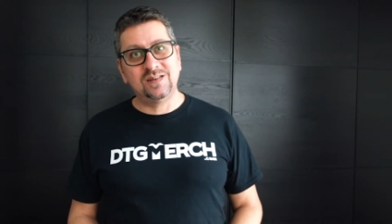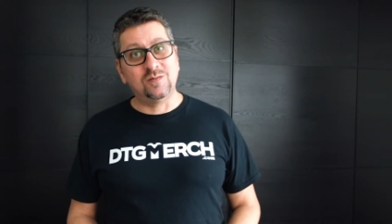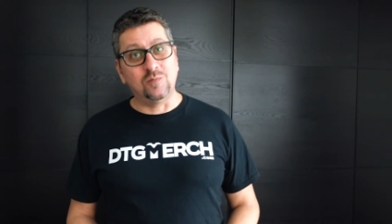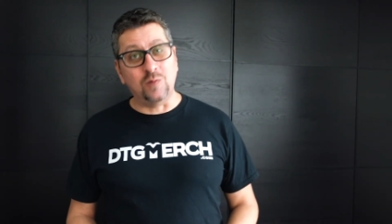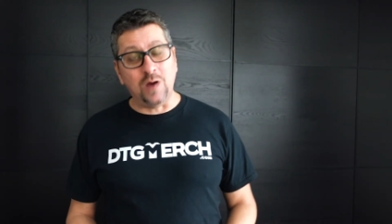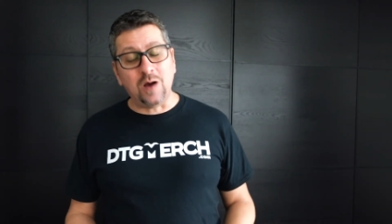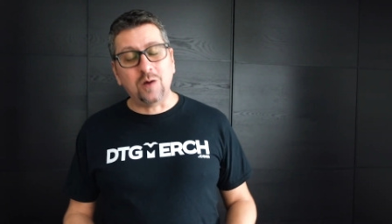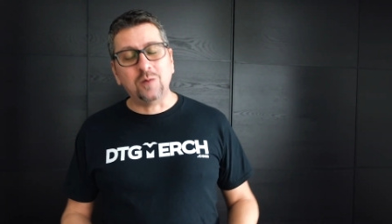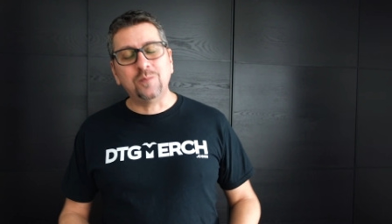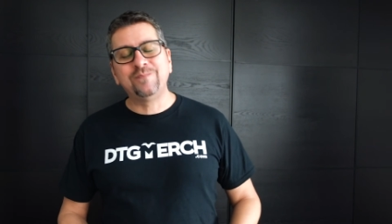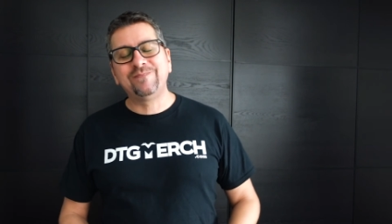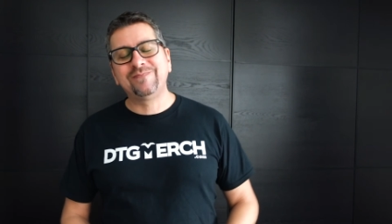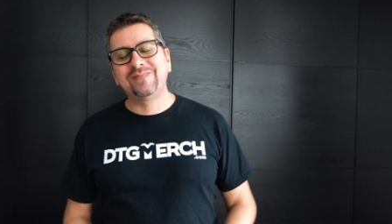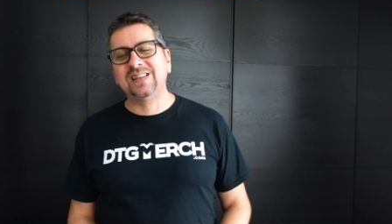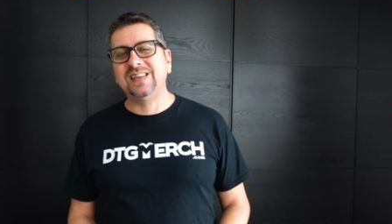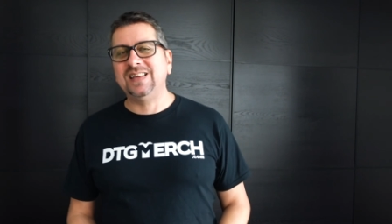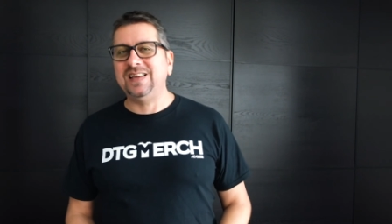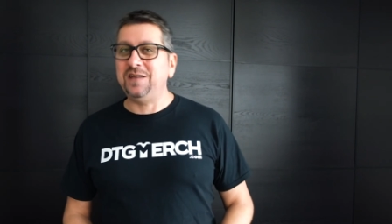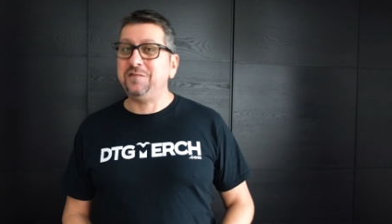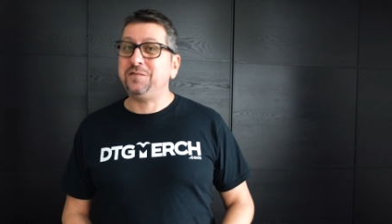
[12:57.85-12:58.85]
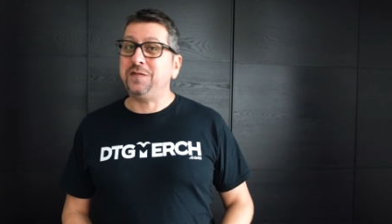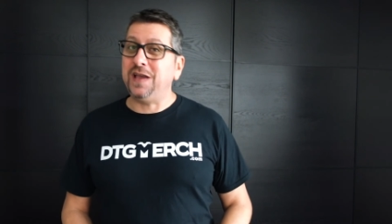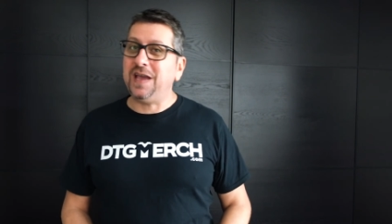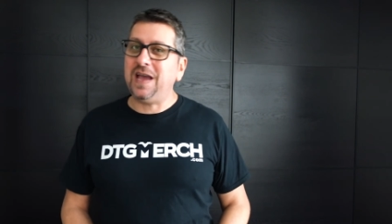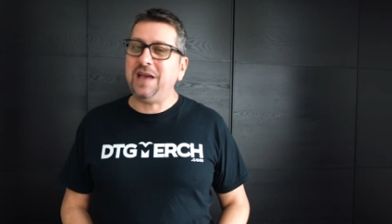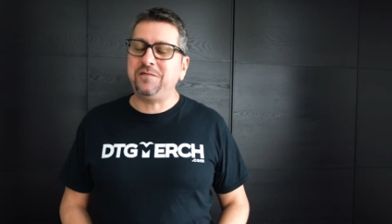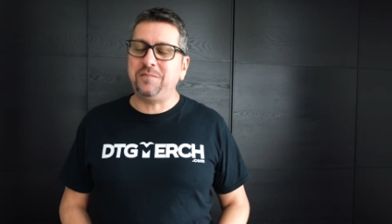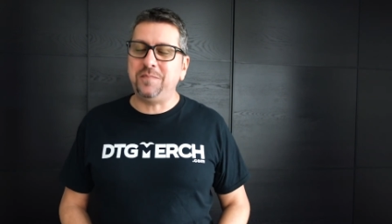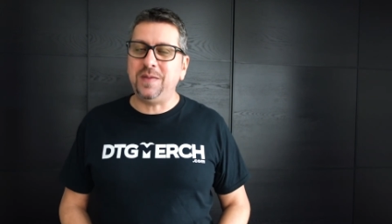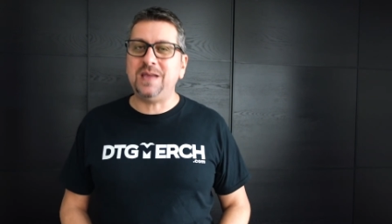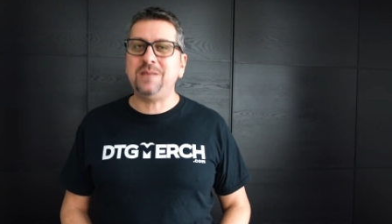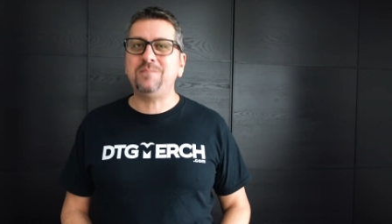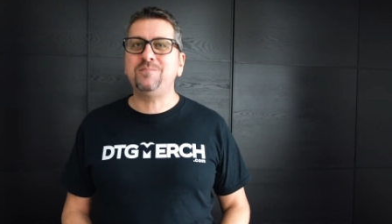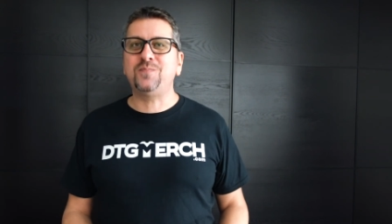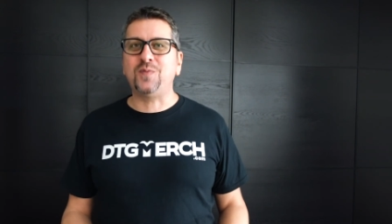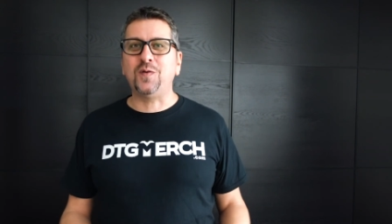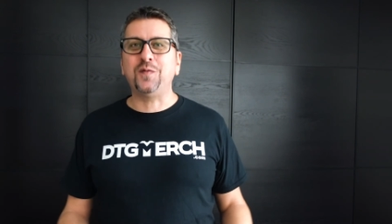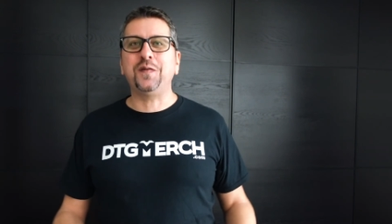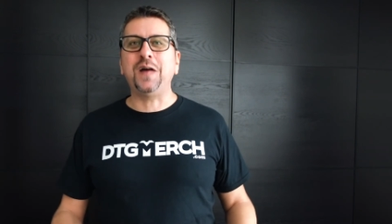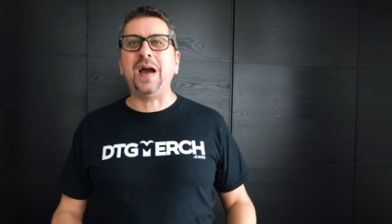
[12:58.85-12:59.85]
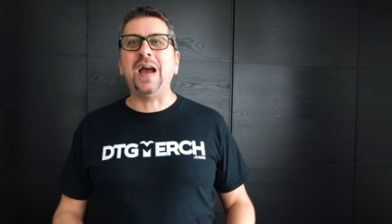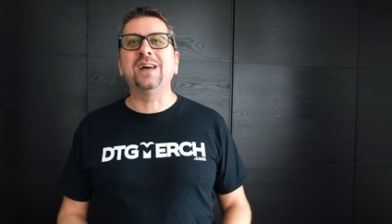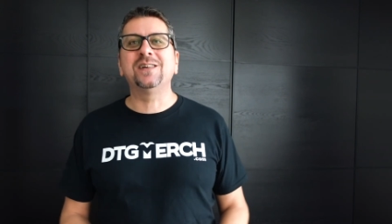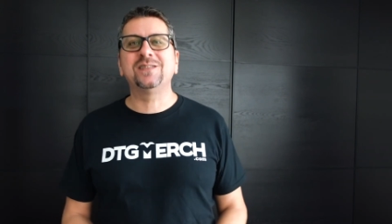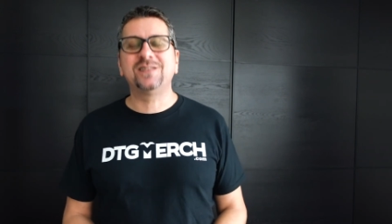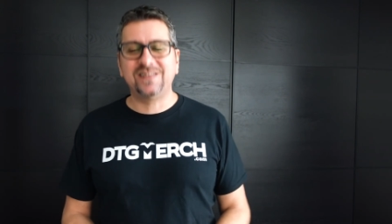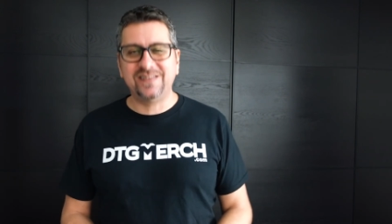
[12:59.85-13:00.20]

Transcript: well, if they have been profiled.